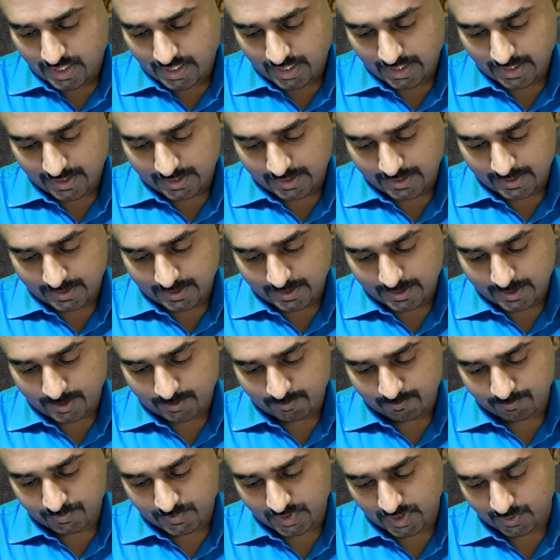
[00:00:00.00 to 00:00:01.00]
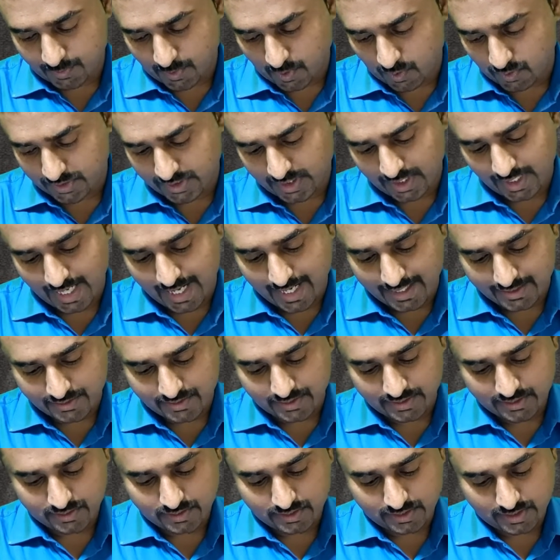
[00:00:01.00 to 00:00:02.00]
and the provisional answers